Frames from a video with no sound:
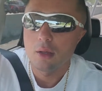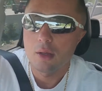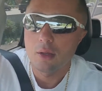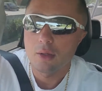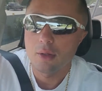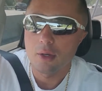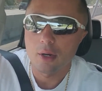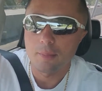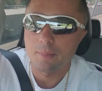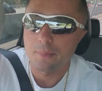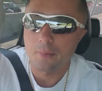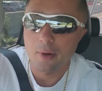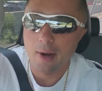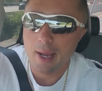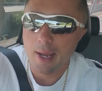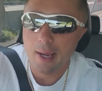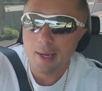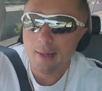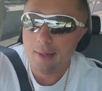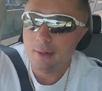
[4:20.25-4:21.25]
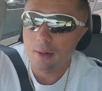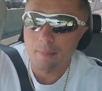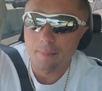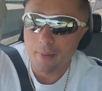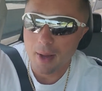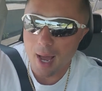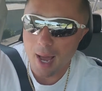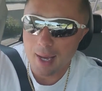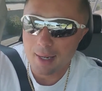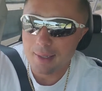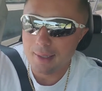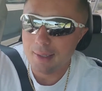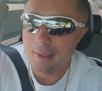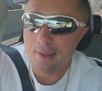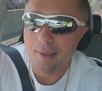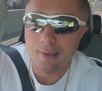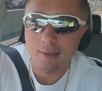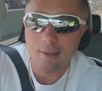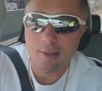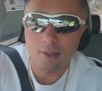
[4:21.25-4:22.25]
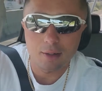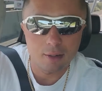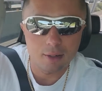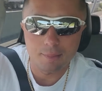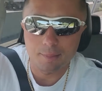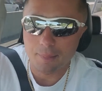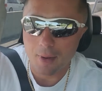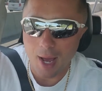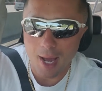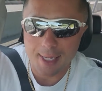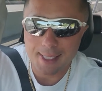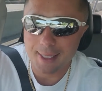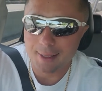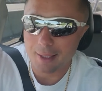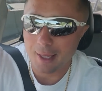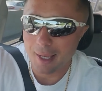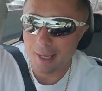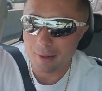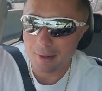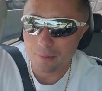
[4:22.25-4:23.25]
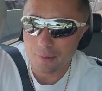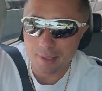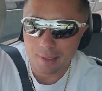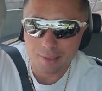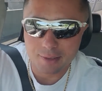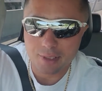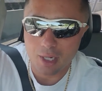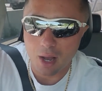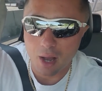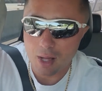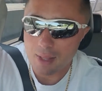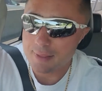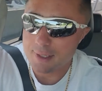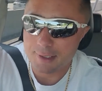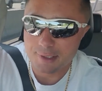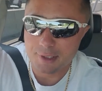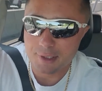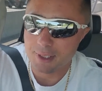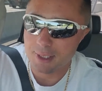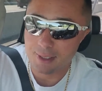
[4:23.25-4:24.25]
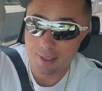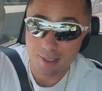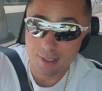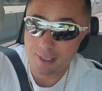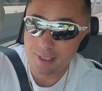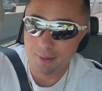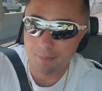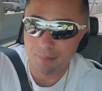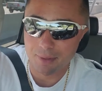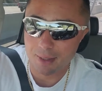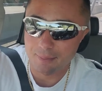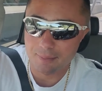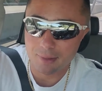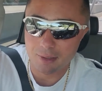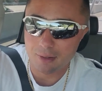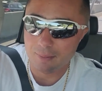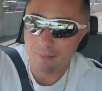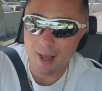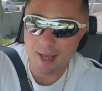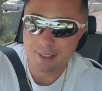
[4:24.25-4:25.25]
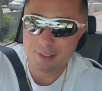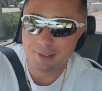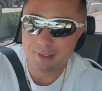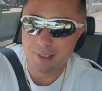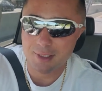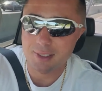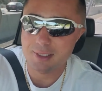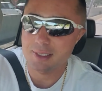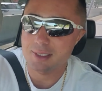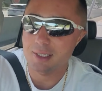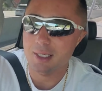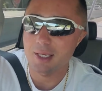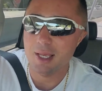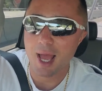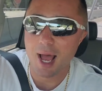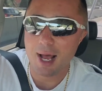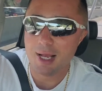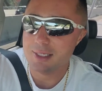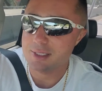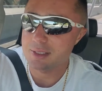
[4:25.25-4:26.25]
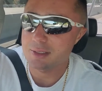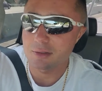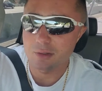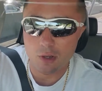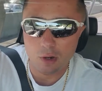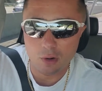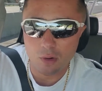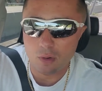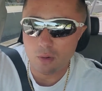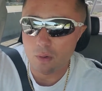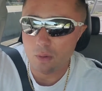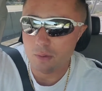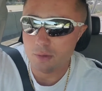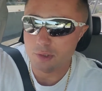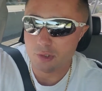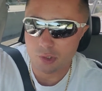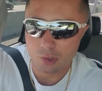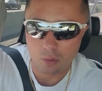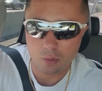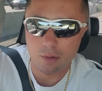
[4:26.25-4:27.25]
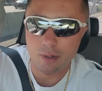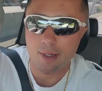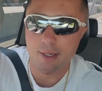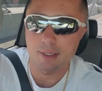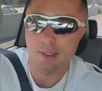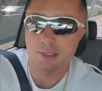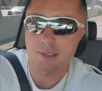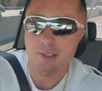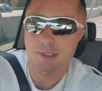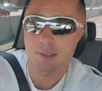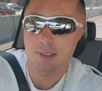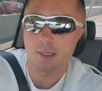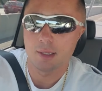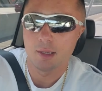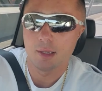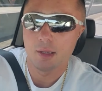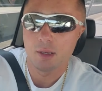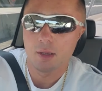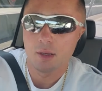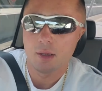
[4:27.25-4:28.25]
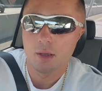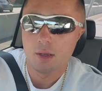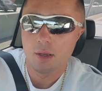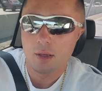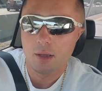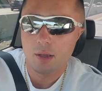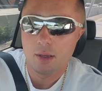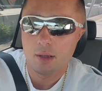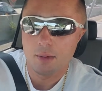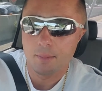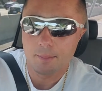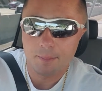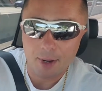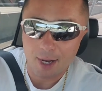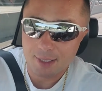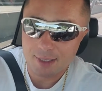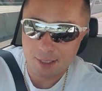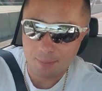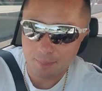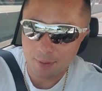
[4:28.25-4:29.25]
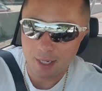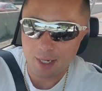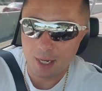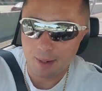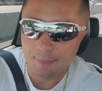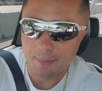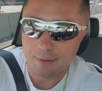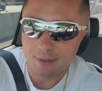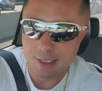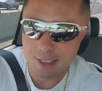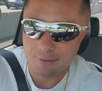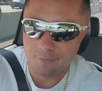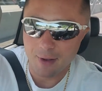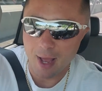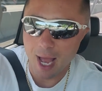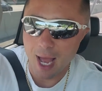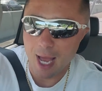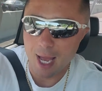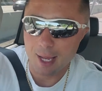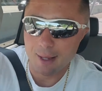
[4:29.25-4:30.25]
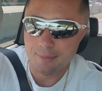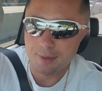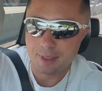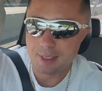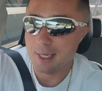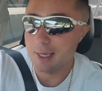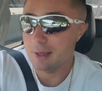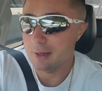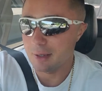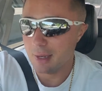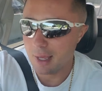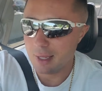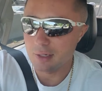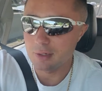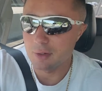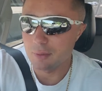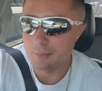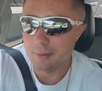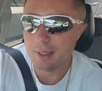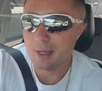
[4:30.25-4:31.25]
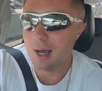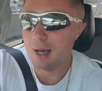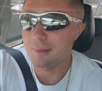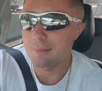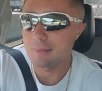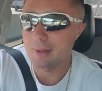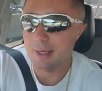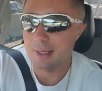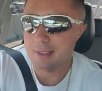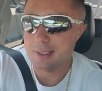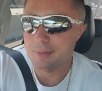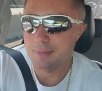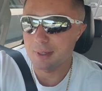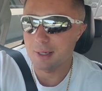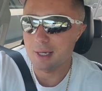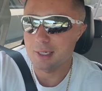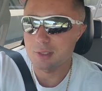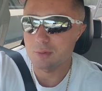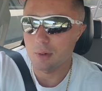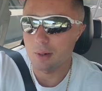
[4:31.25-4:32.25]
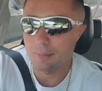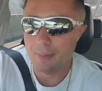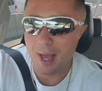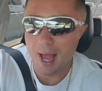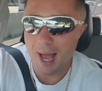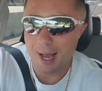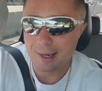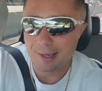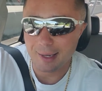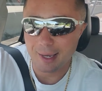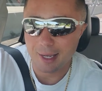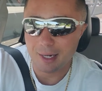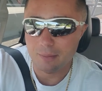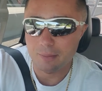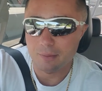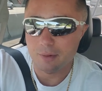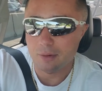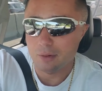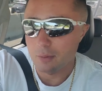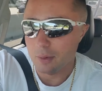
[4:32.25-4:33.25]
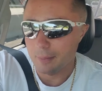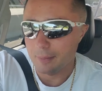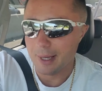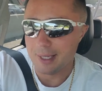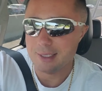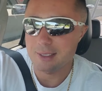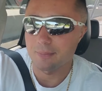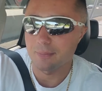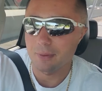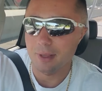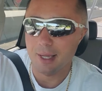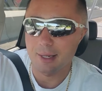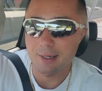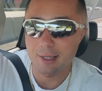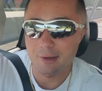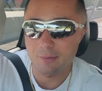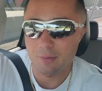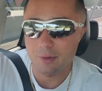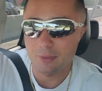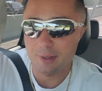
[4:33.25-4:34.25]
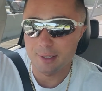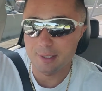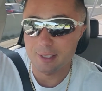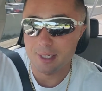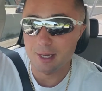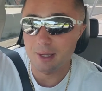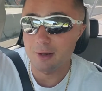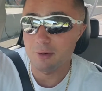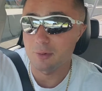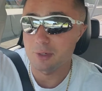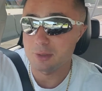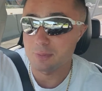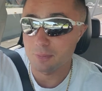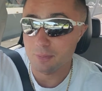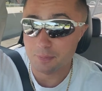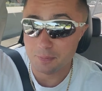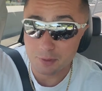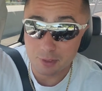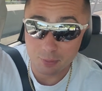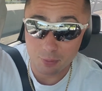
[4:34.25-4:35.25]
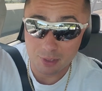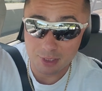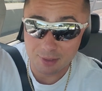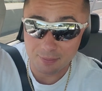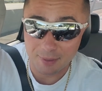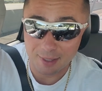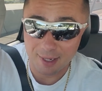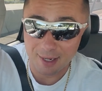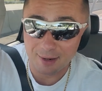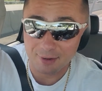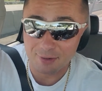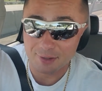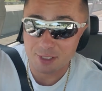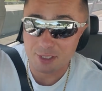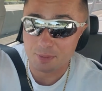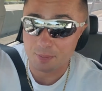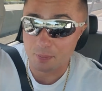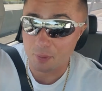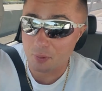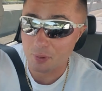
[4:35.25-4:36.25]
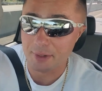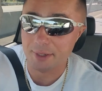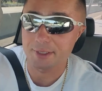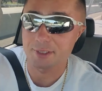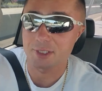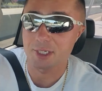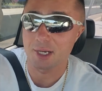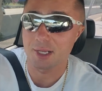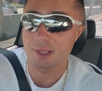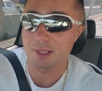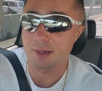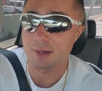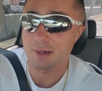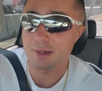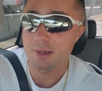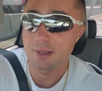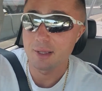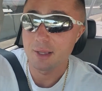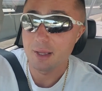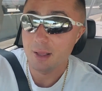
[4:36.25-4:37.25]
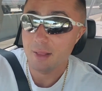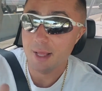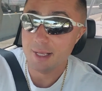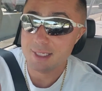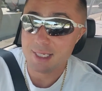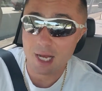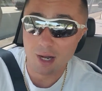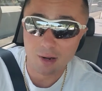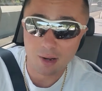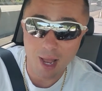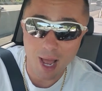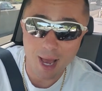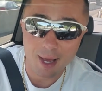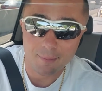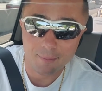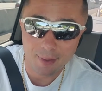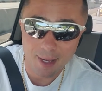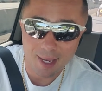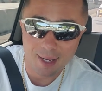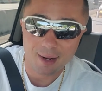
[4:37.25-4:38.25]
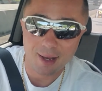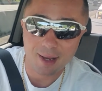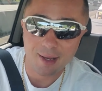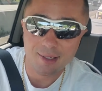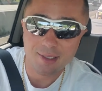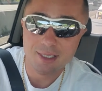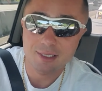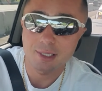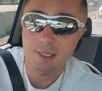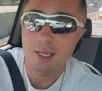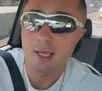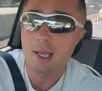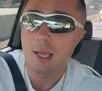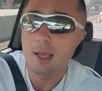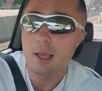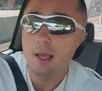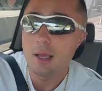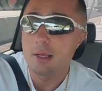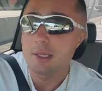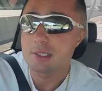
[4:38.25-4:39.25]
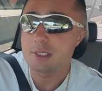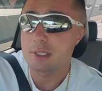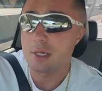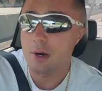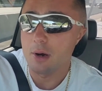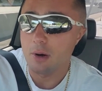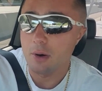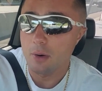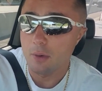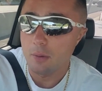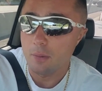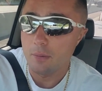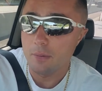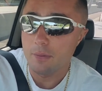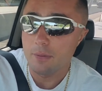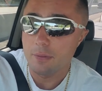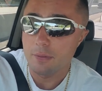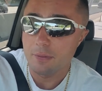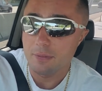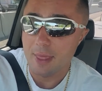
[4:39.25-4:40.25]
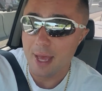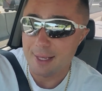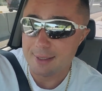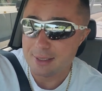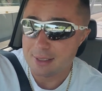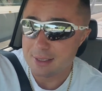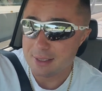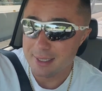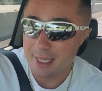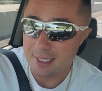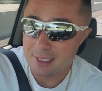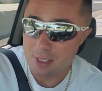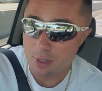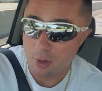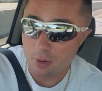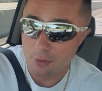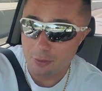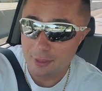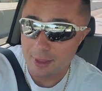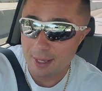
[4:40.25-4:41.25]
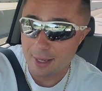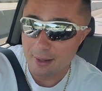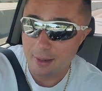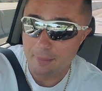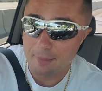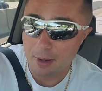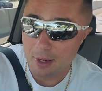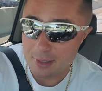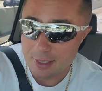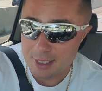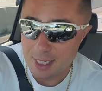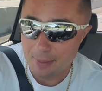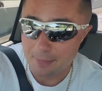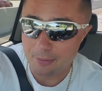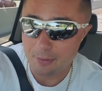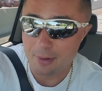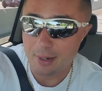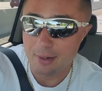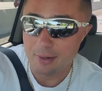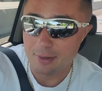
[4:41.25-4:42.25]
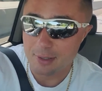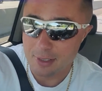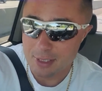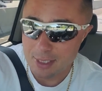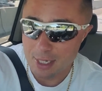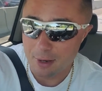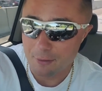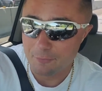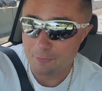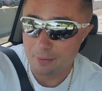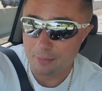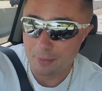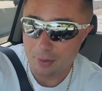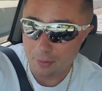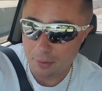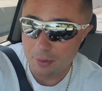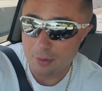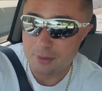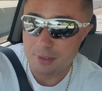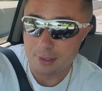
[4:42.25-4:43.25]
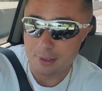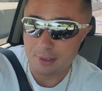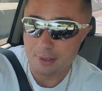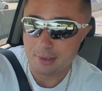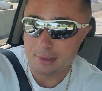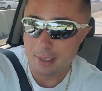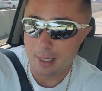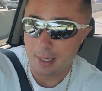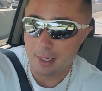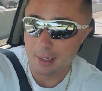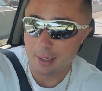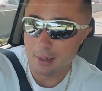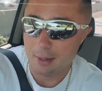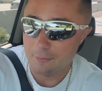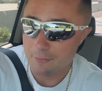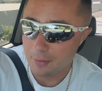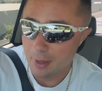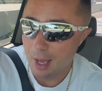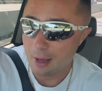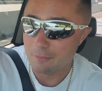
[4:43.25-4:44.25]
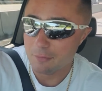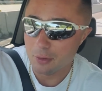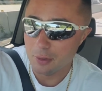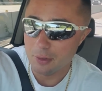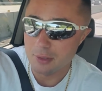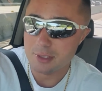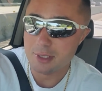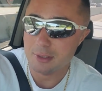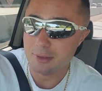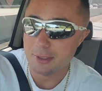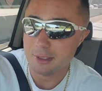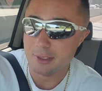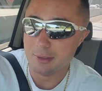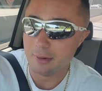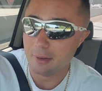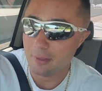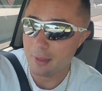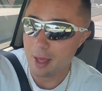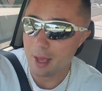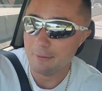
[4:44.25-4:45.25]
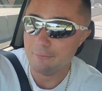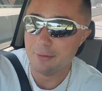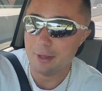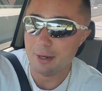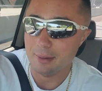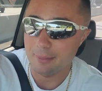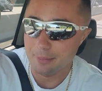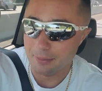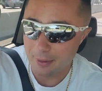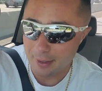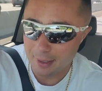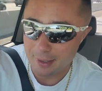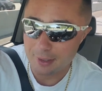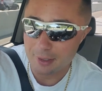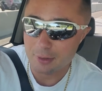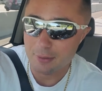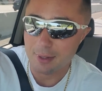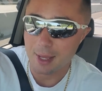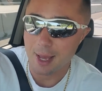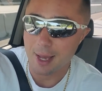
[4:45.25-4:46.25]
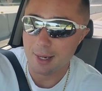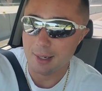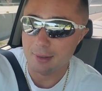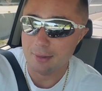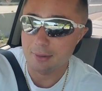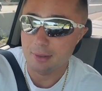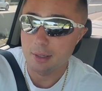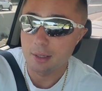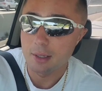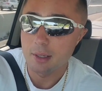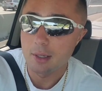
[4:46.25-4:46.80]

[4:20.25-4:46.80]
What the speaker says: your brain, your body language, all this shit, the subliminal messages, it has no choice but to pick up on these vibes, and then you become this. Because we're a pack animal, we're meant to blend in with each other, we're supposed to be here to support each other. That's how God made us. So that's the whole thing about separating yourself from the losers. Like, if you have losers in your life that are bringing you down,